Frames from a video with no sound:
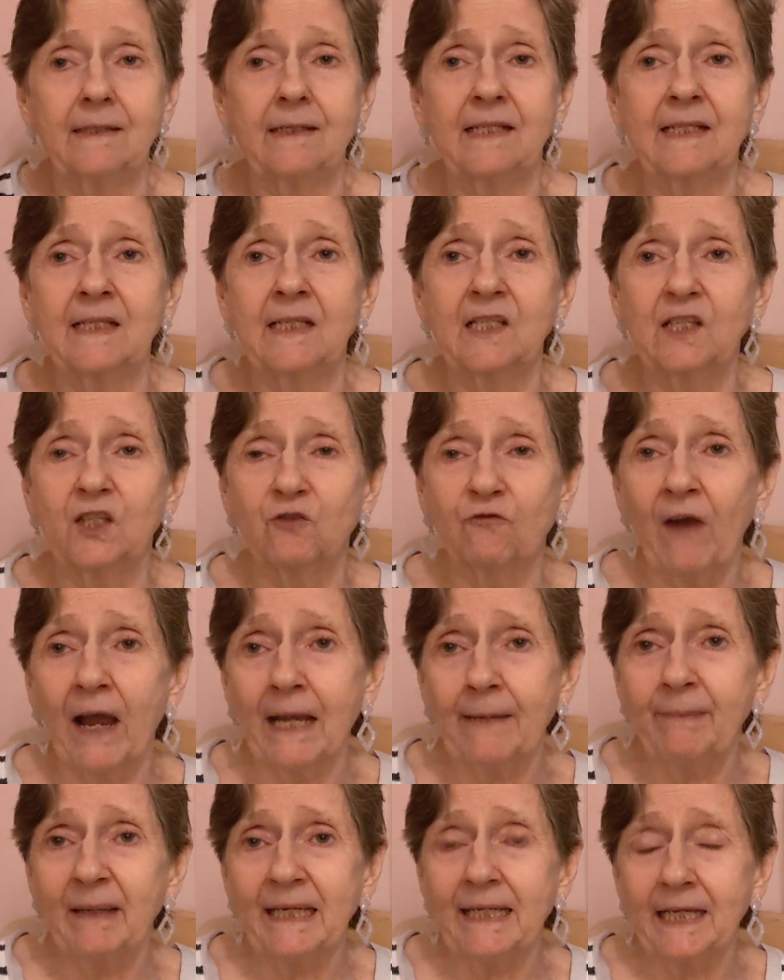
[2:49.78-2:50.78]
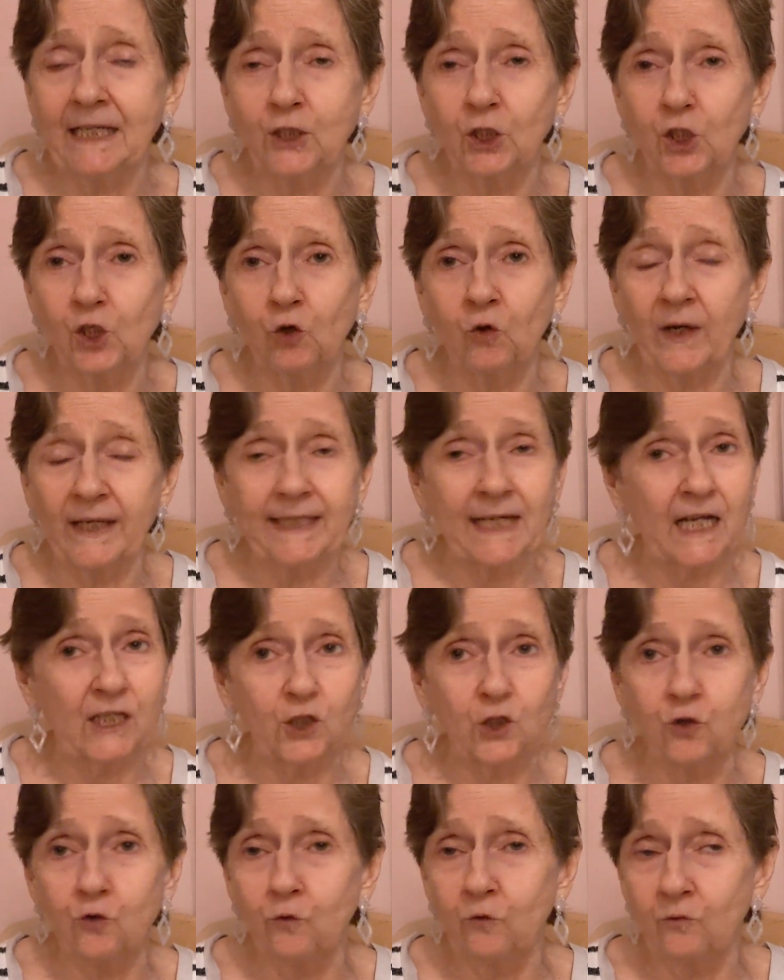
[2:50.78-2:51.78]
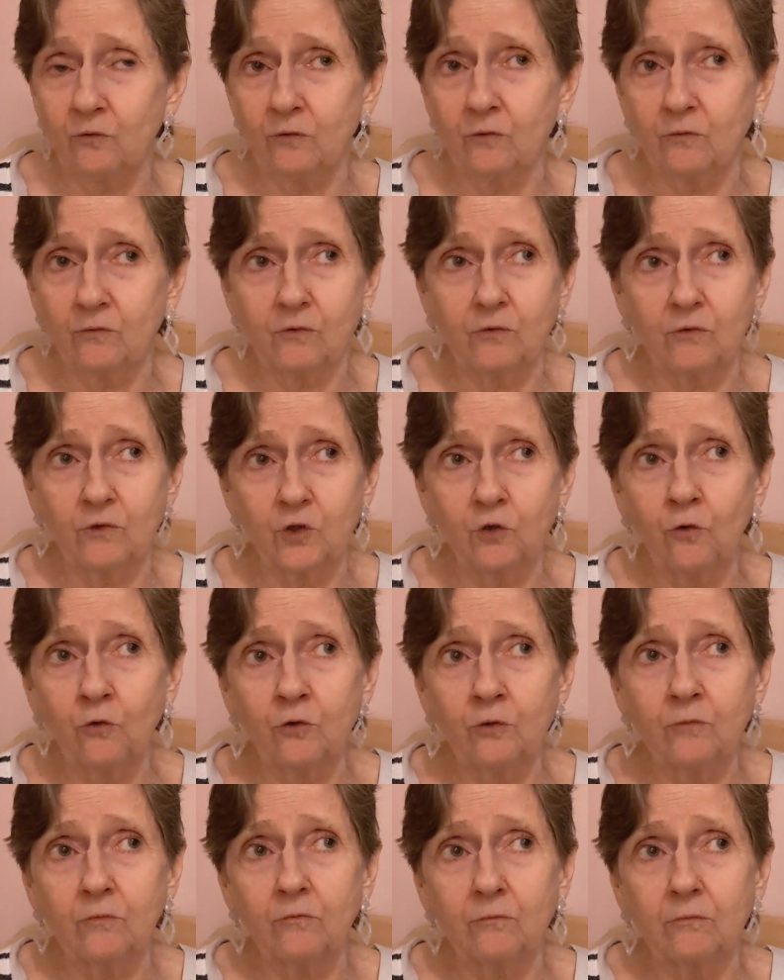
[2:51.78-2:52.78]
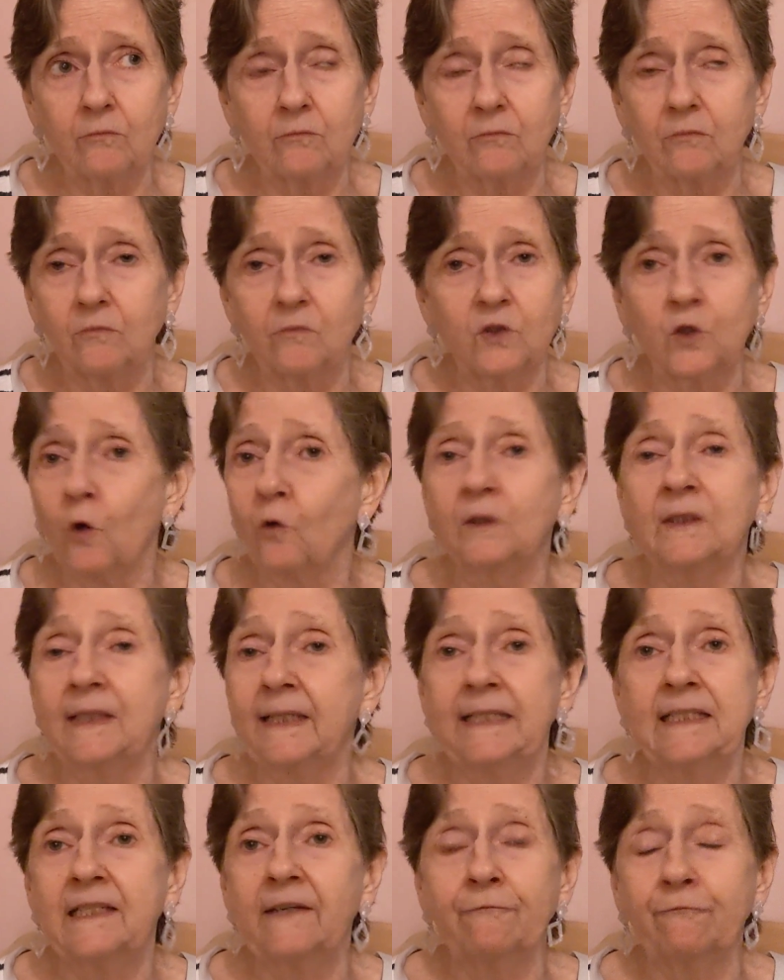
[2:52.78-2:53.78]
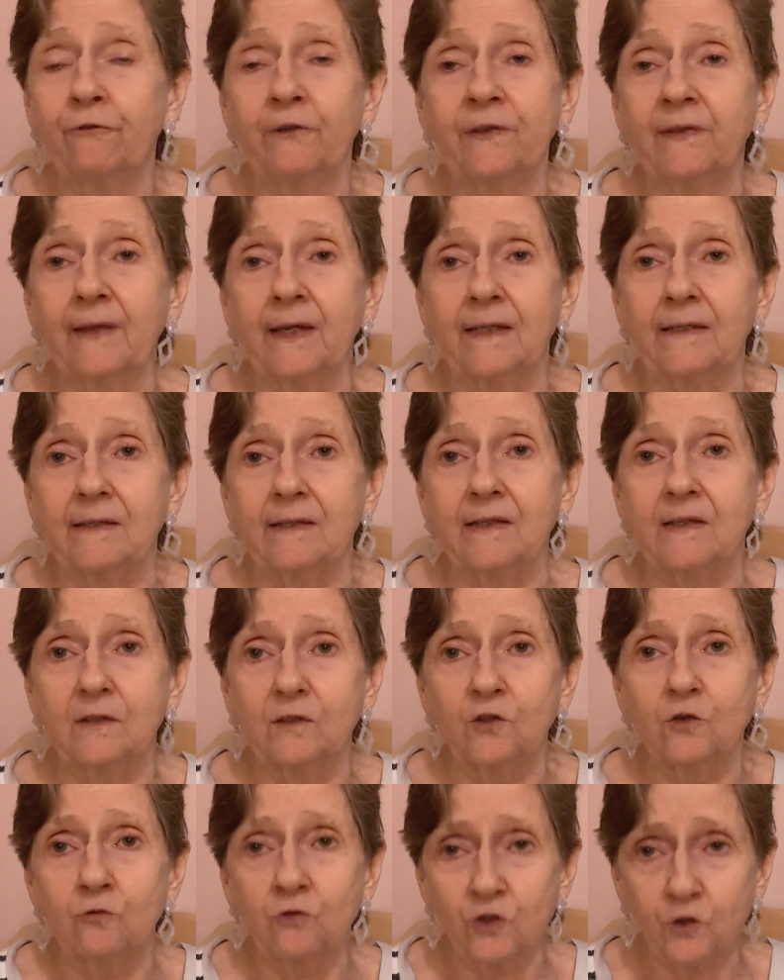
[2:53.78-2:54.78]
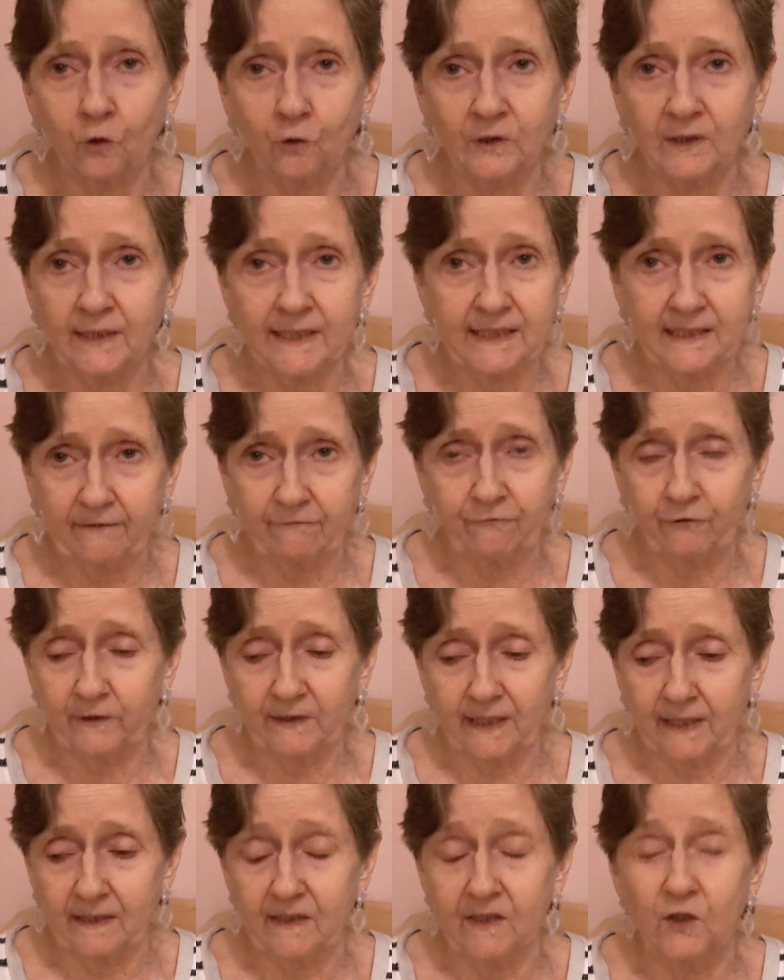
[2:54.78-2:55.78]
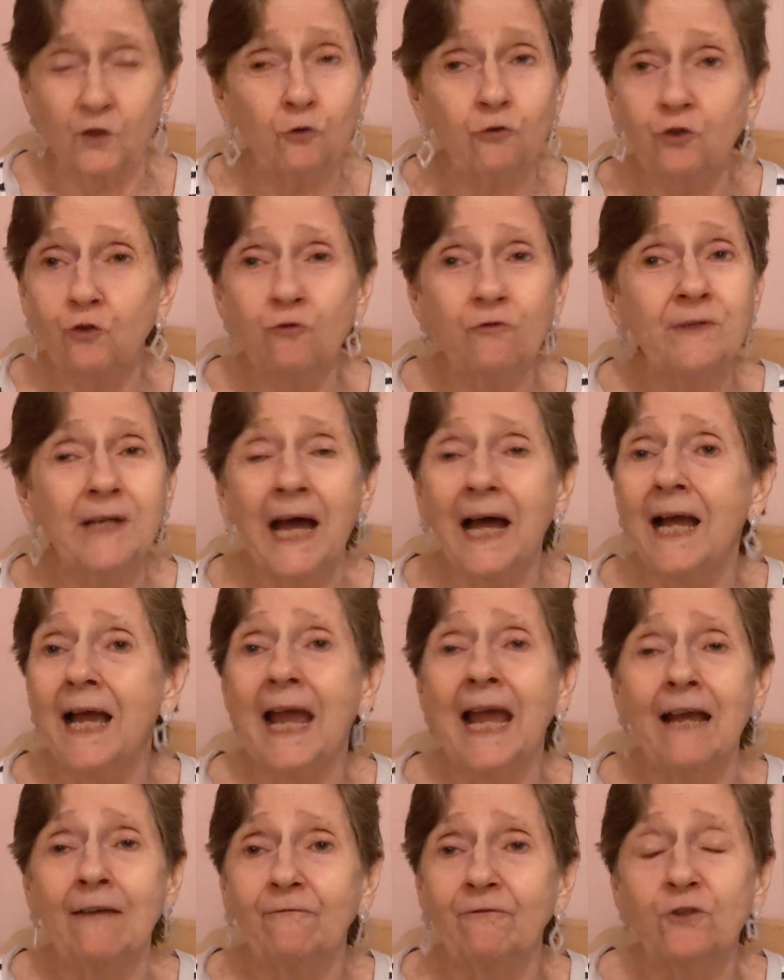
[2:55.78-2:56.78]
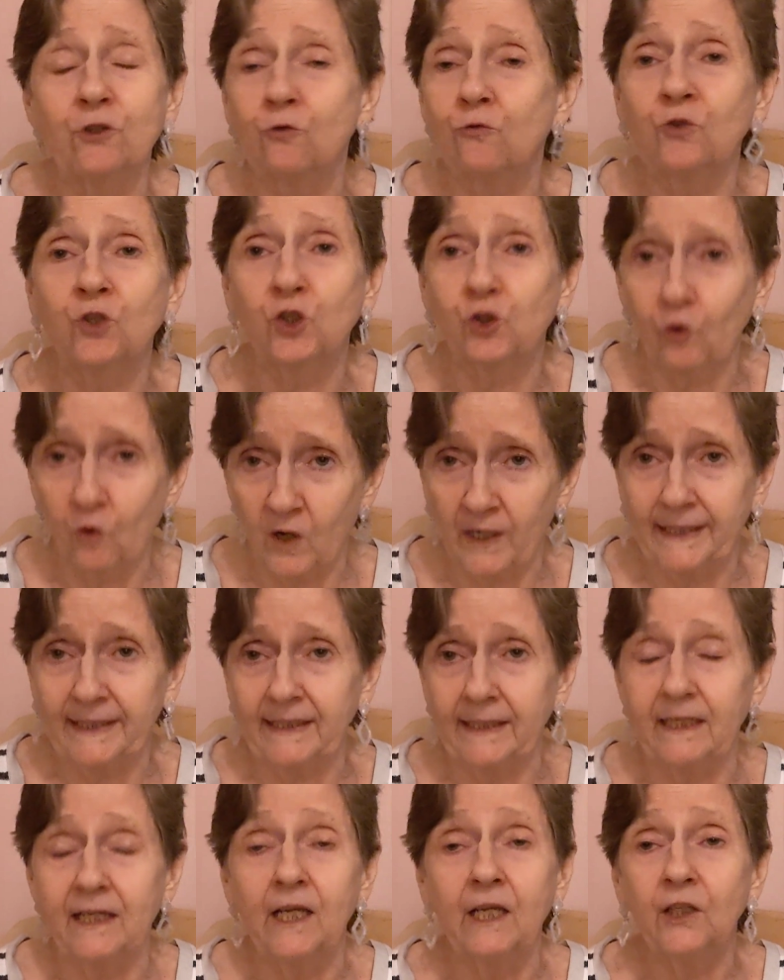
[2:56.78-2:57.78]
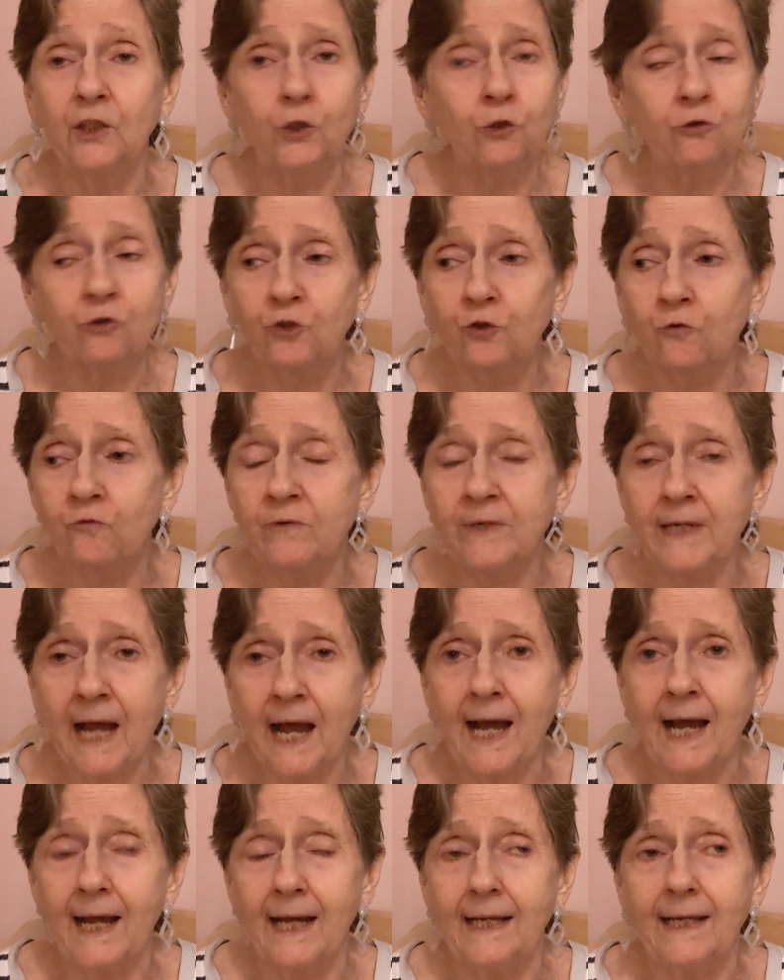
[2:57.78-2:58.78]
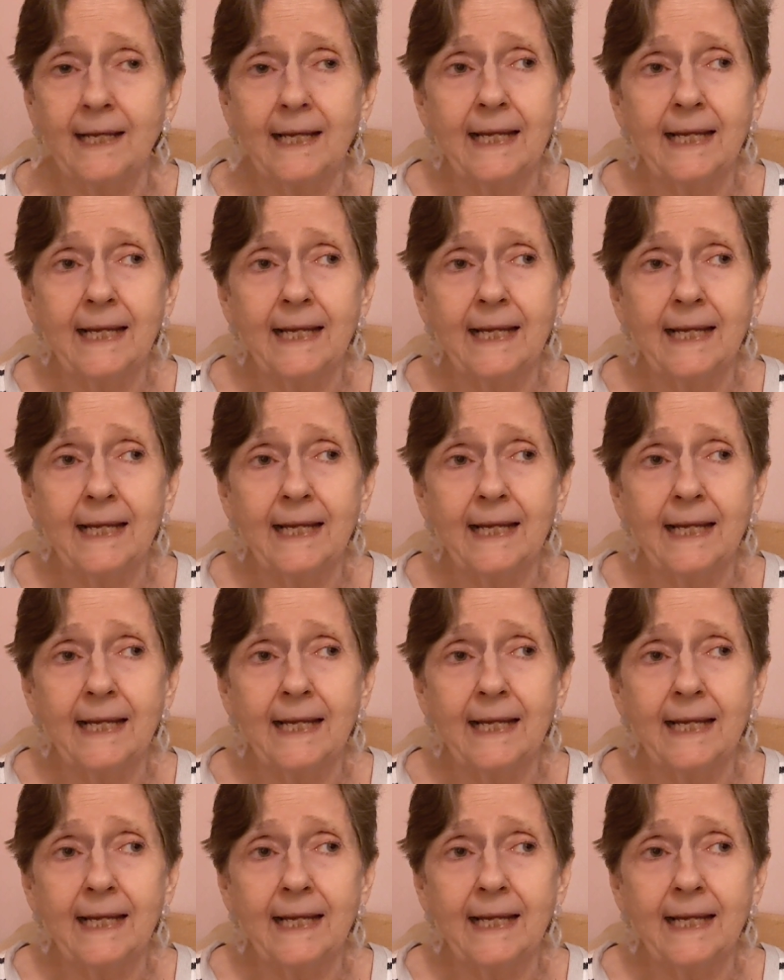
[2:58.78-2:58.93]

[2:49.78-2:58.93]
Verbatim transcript: subscribing and join are two, two totally different things, two totally different things. You do not have to join. You do not.